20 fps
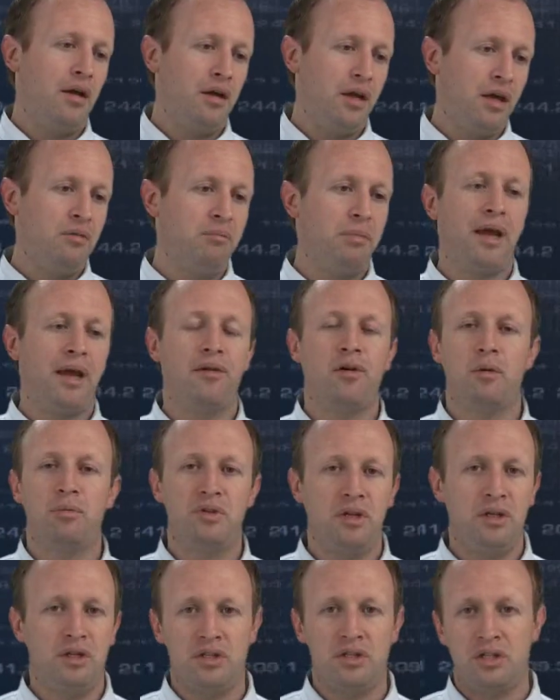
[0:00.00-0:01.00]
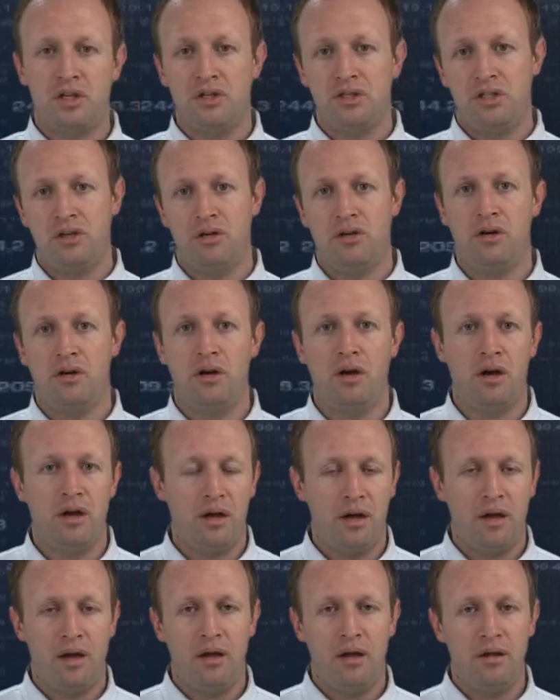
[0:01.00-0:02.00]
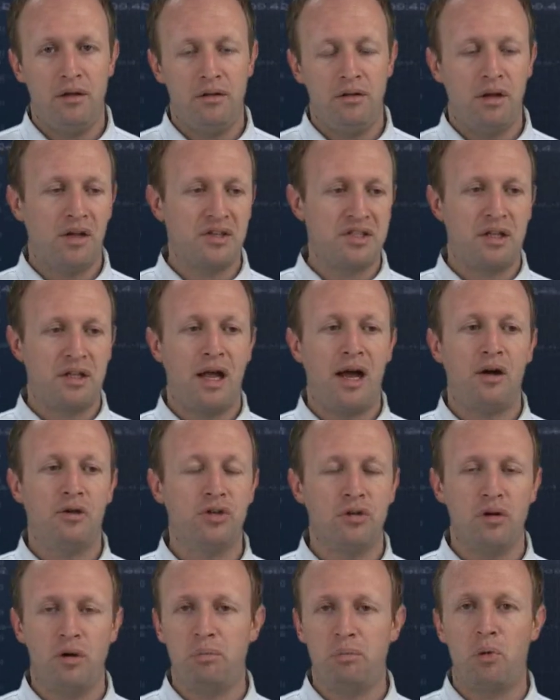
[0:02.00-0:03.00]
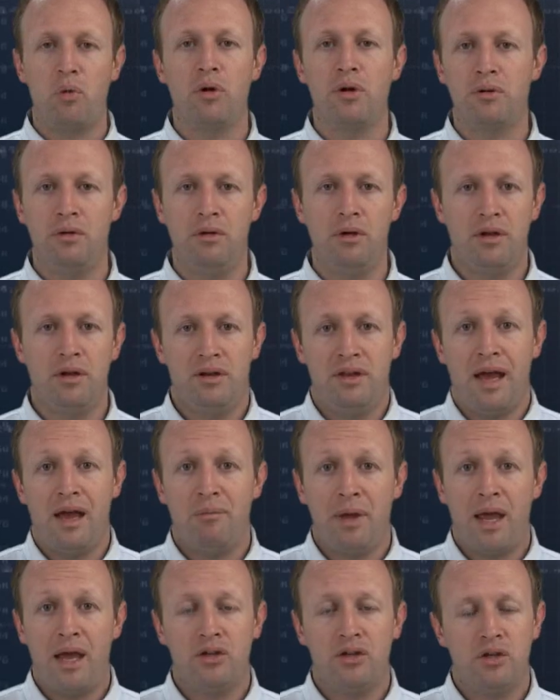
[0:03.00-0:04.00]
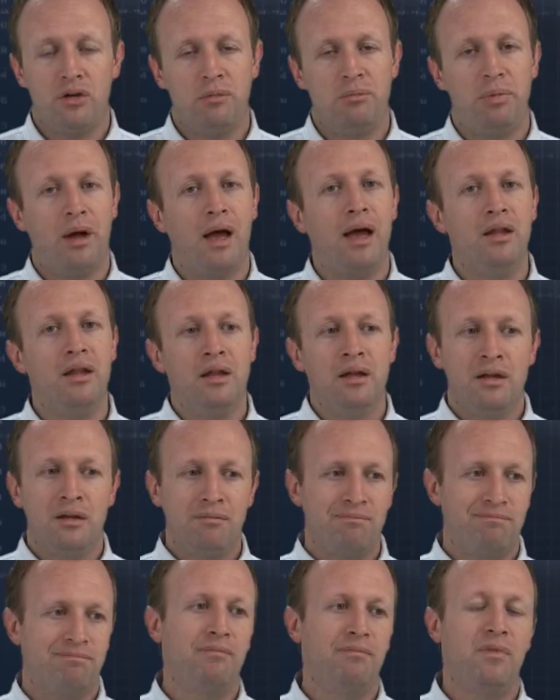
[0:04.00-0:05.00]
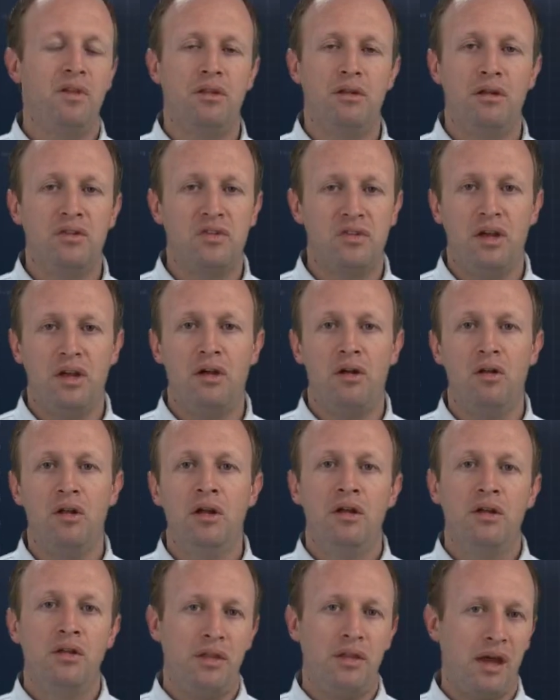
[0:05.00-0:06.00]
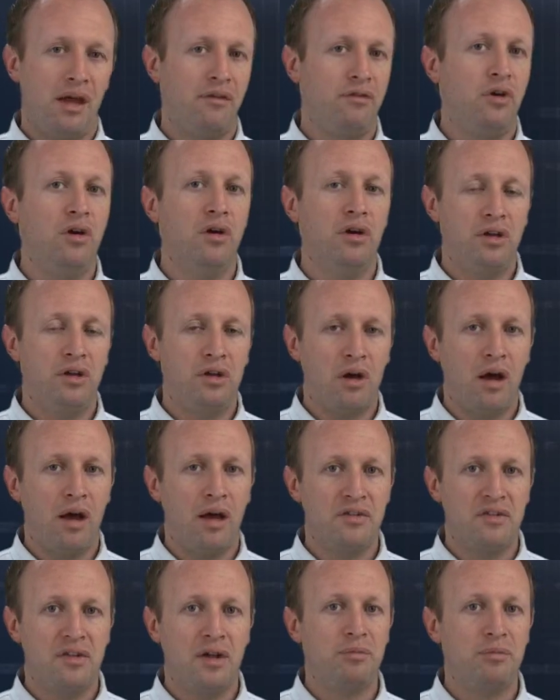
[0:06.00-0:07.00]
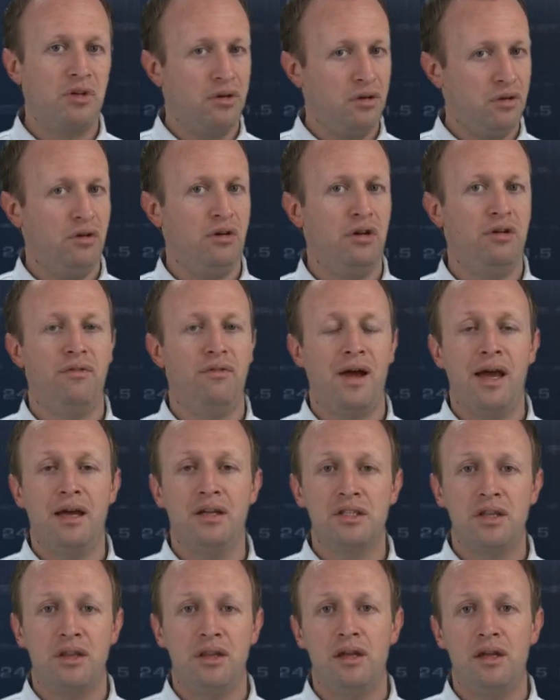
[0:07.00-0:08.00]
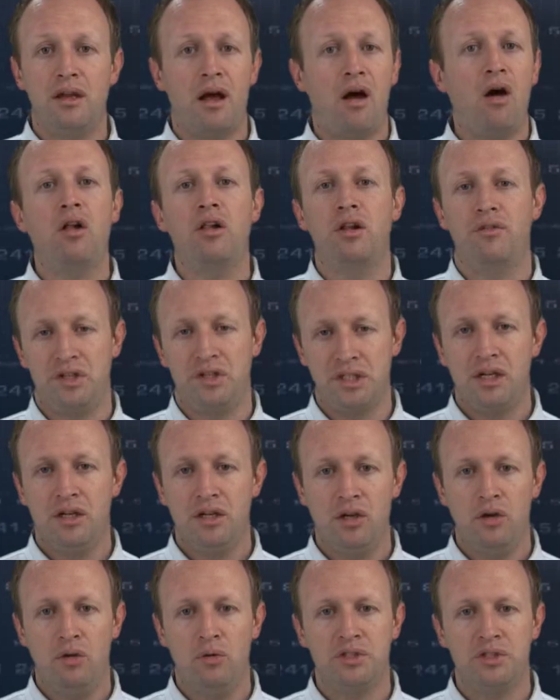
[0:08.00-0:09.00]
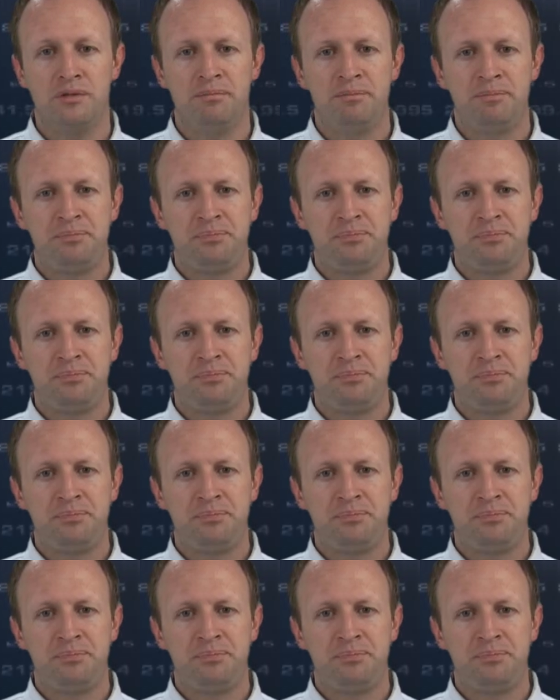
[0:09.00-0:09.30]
in bankruptcy just because you're a slouch or a poor debt manager, but still, they have good concepts and good advice that all of us can use.